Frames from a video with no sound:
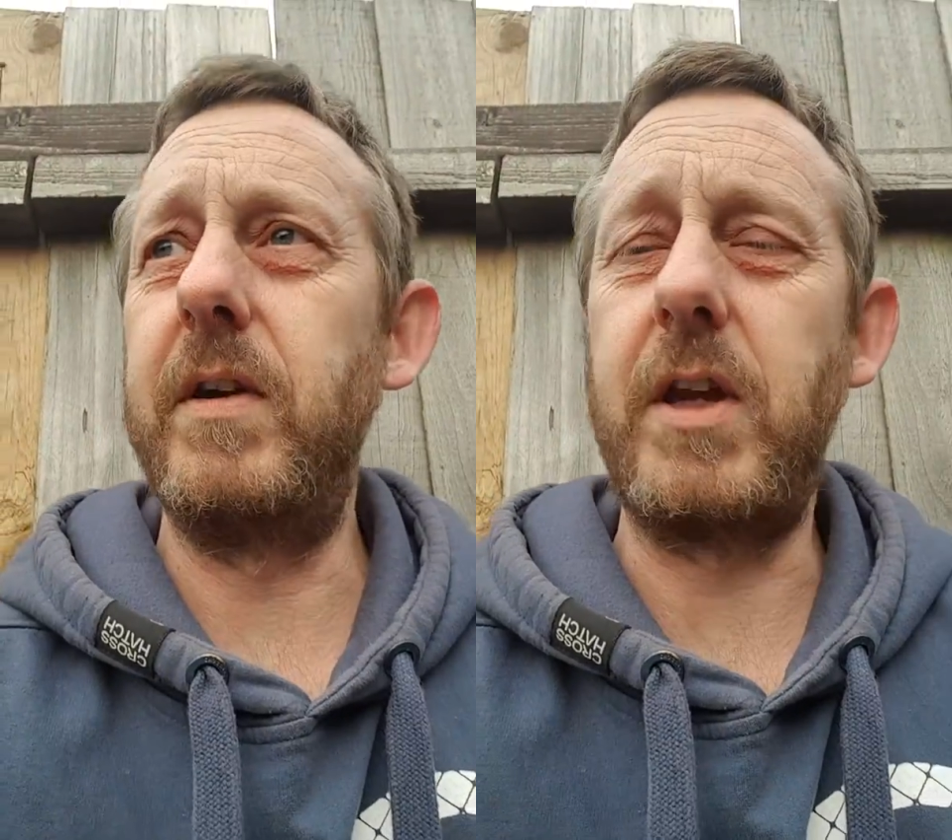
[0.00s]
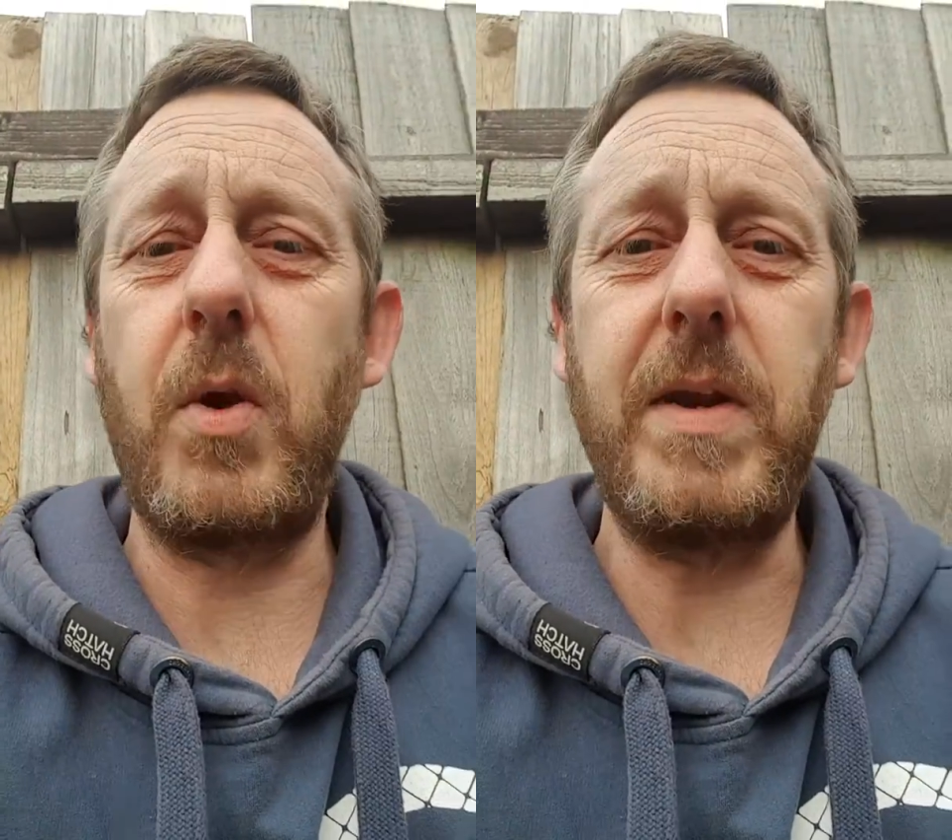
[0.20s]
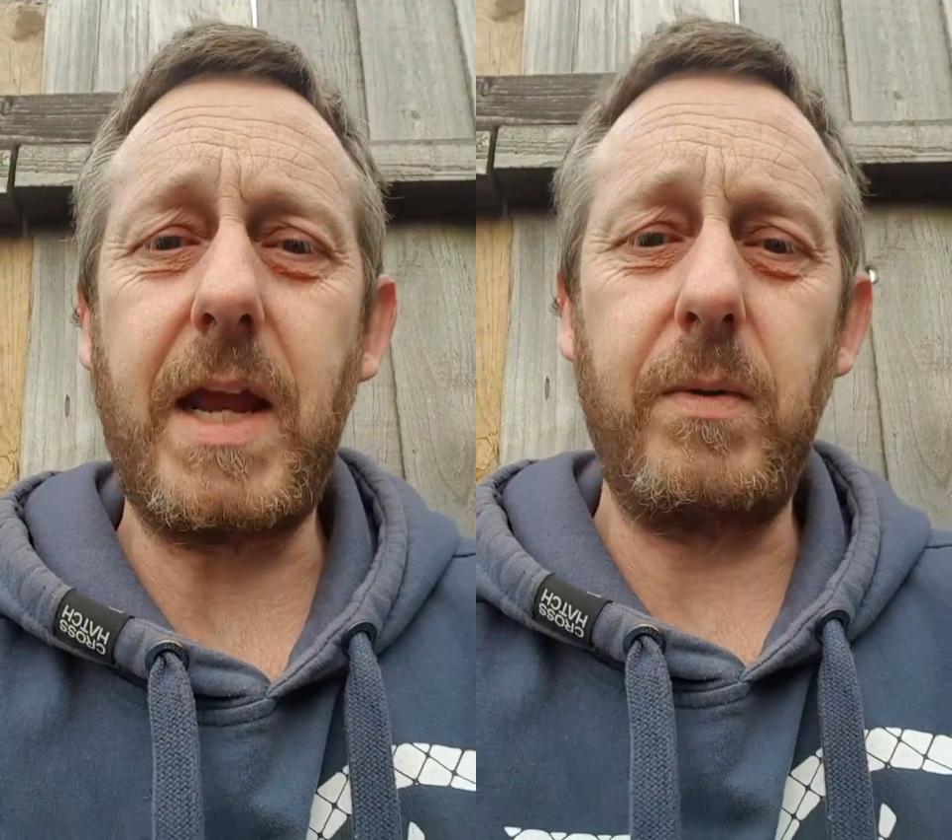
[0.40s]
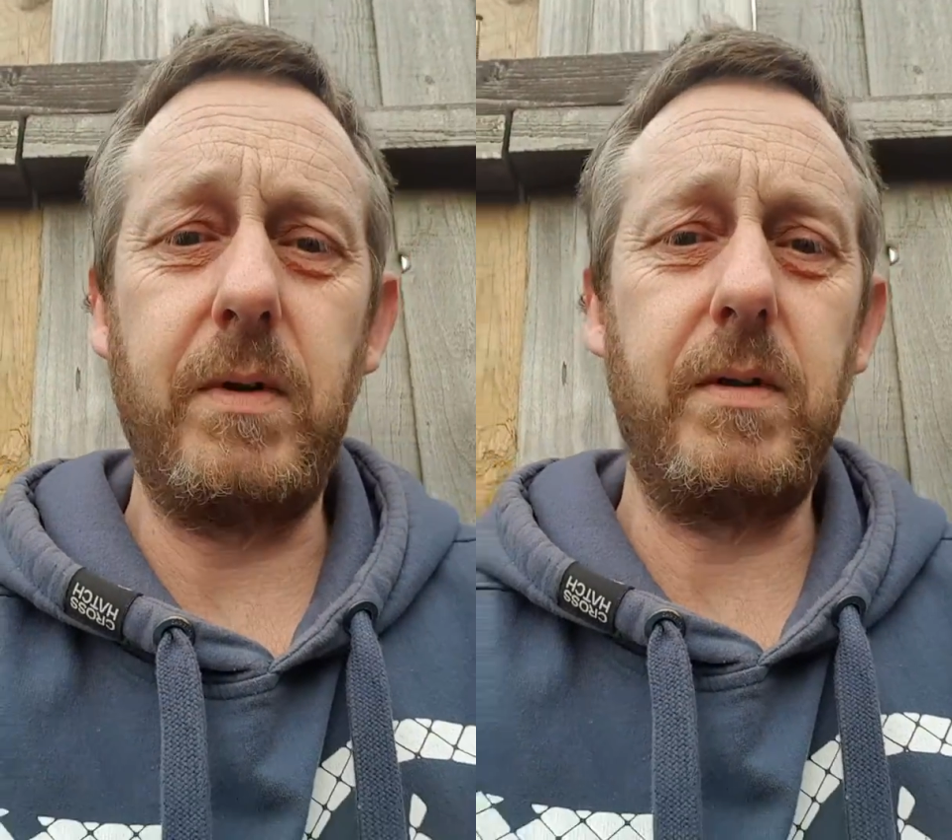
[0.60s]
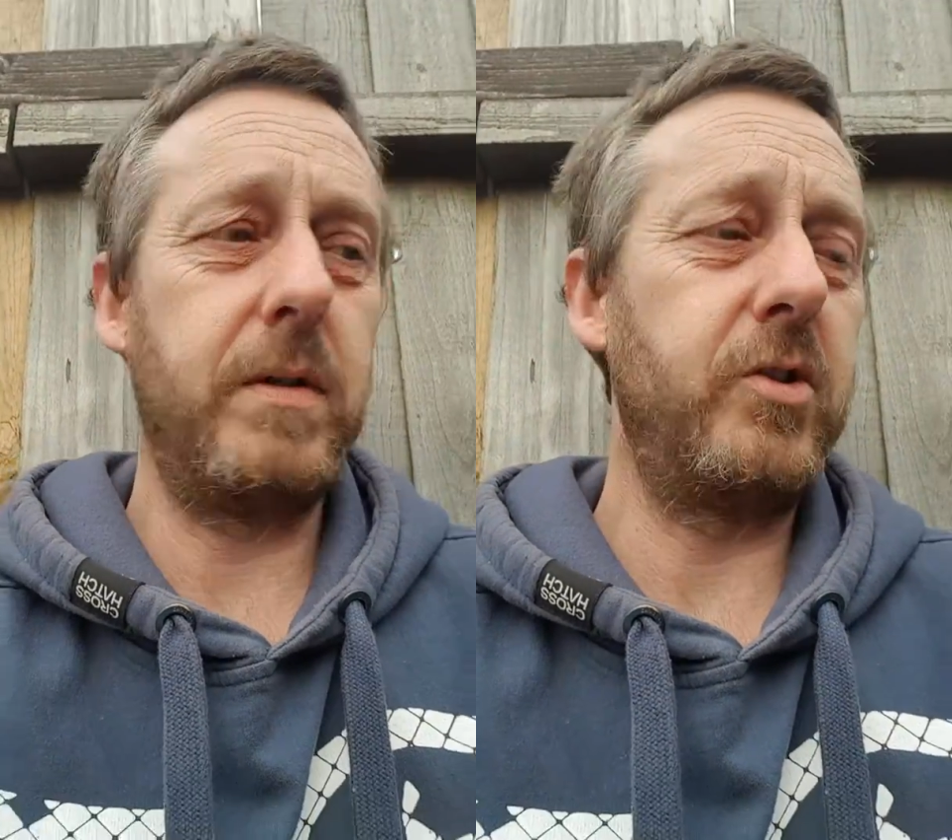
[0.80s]
going out,
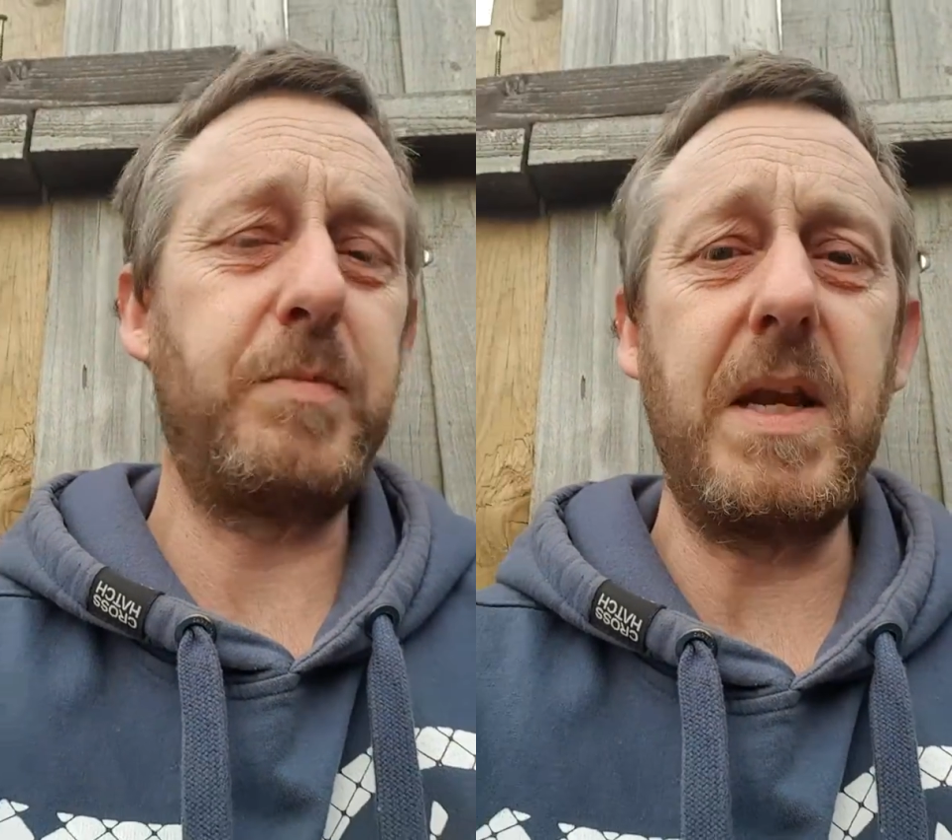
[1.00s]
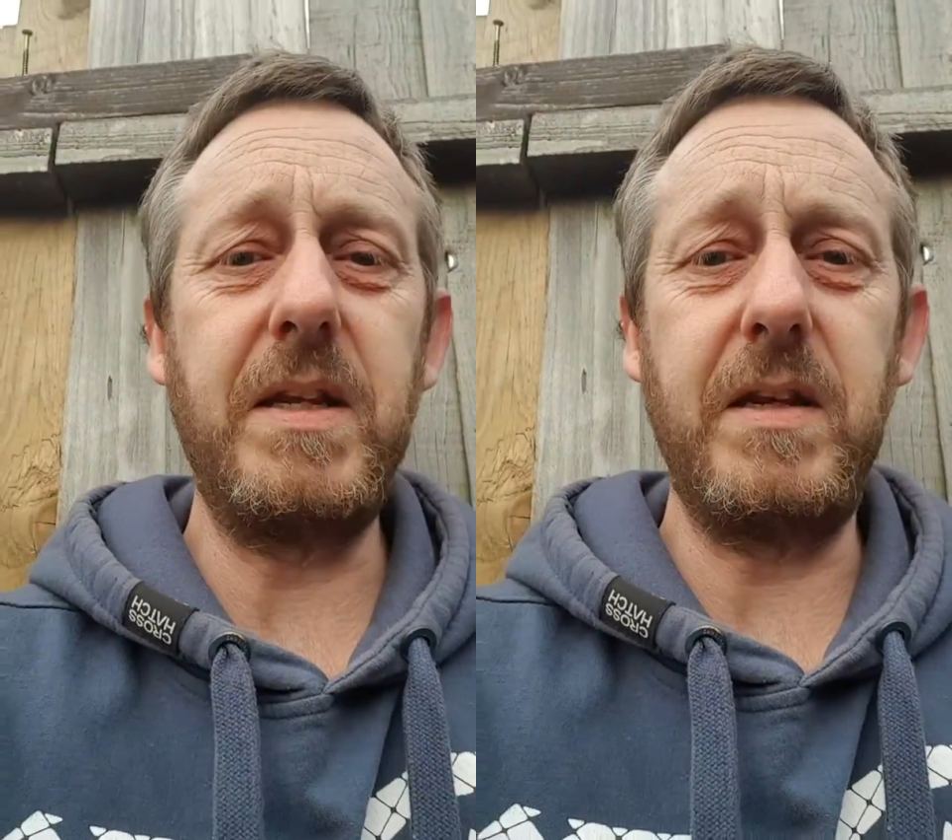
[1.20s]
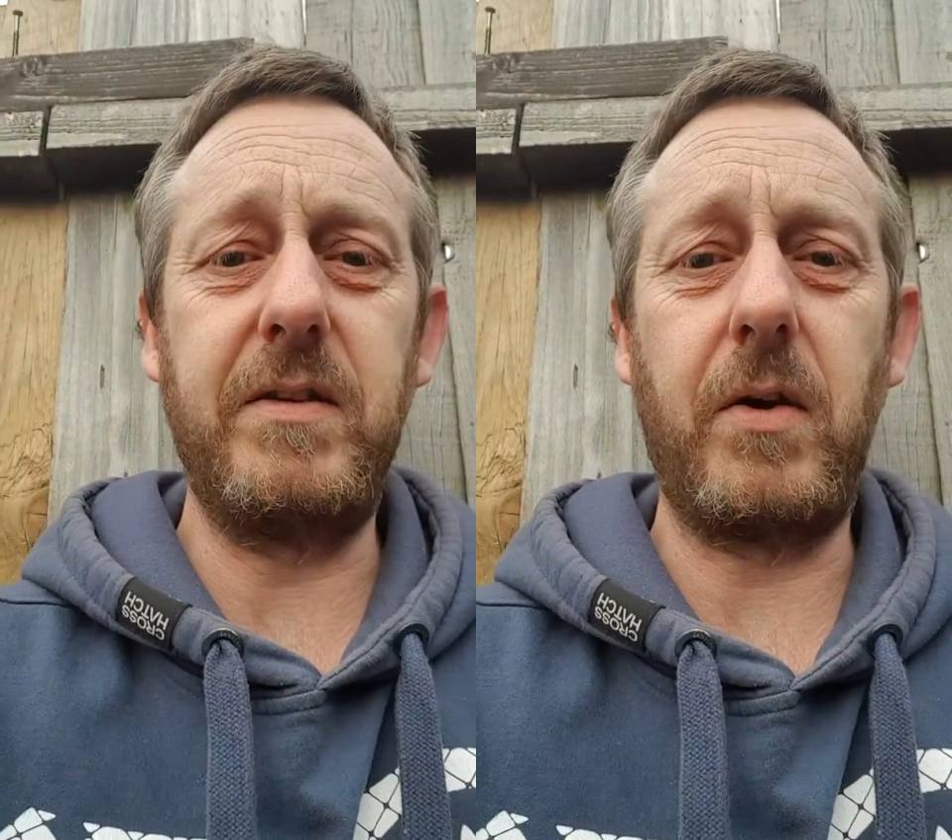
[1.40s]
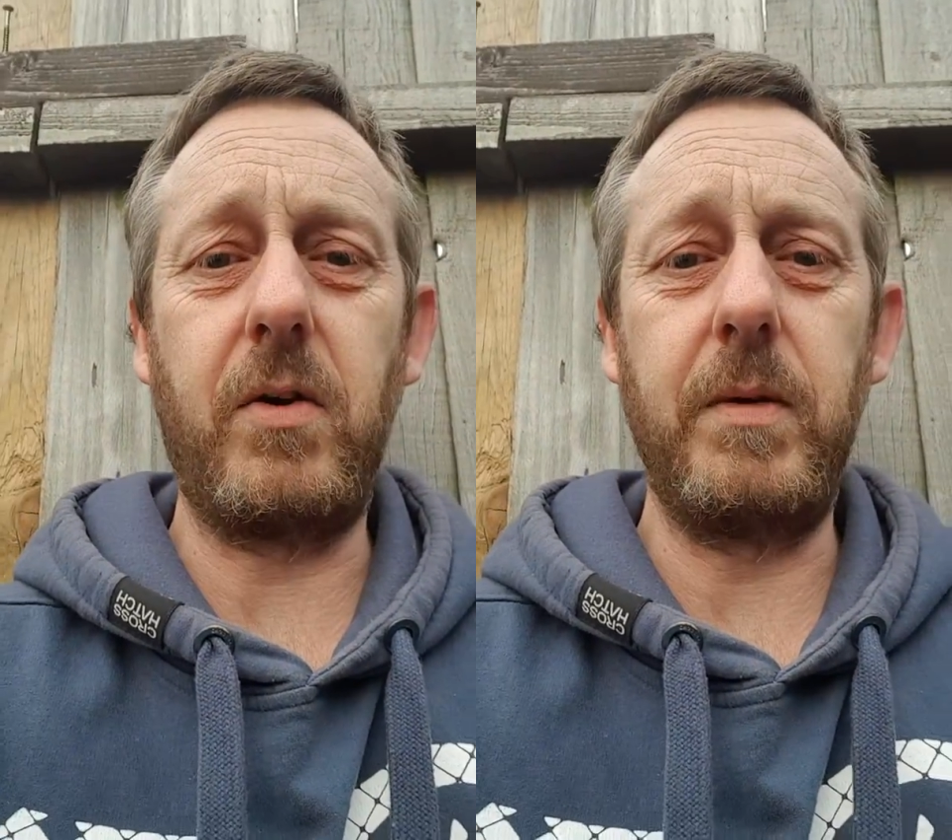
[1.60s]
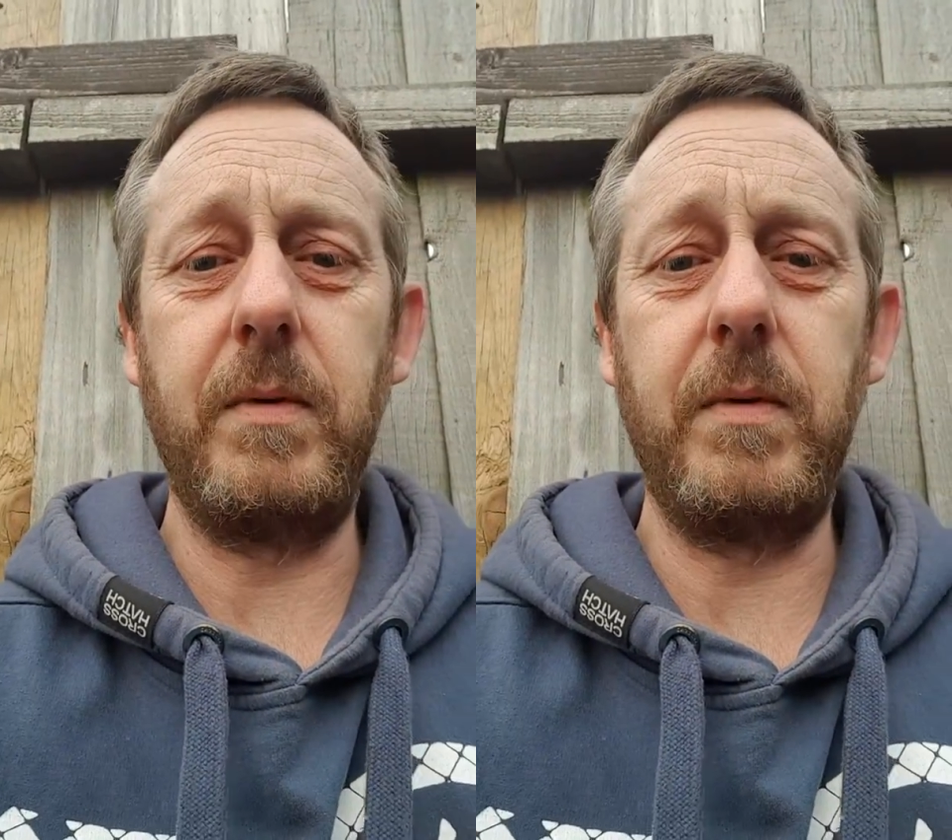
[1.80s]
spending time.